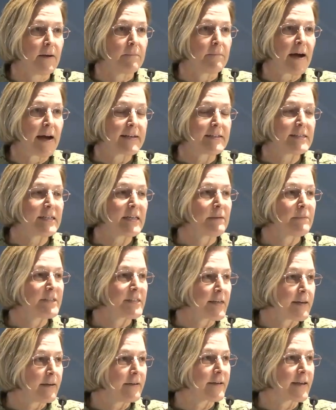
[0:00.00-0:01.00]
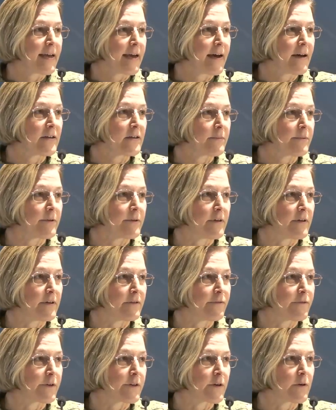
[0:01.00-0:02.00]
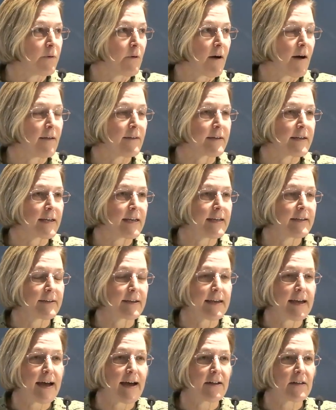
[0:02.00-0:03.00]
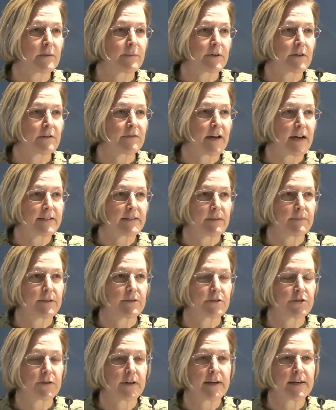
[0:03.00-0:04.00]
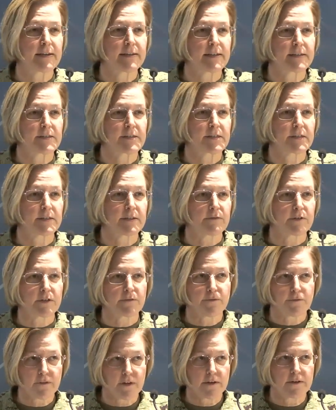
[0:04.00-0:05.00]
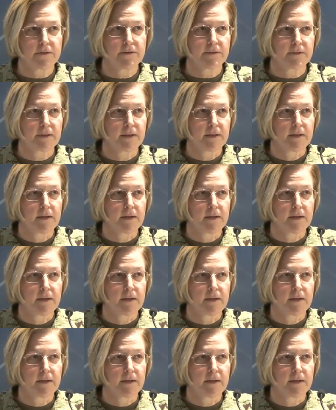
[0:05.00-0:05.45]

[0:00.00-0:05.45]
my team is held accountable for the quality and the caliber of IW training that's delivered afloat.